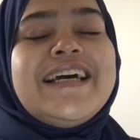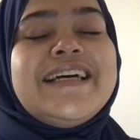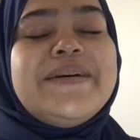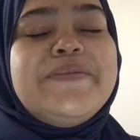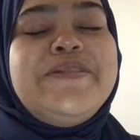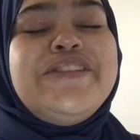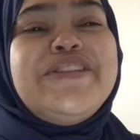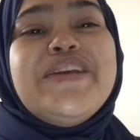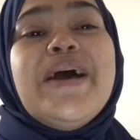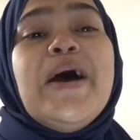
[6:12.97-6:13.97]
her
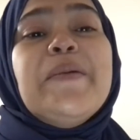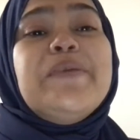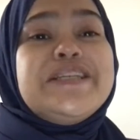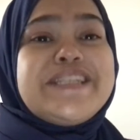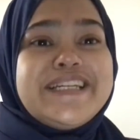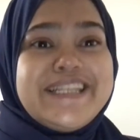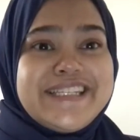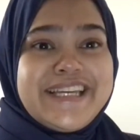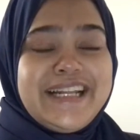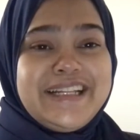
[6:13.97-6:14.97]

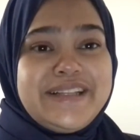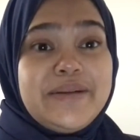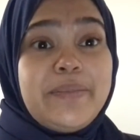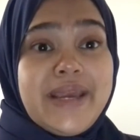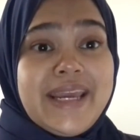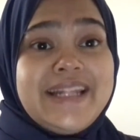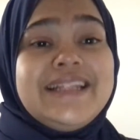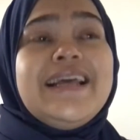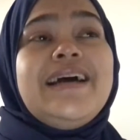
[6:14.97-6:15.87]
musculoskeletal pain,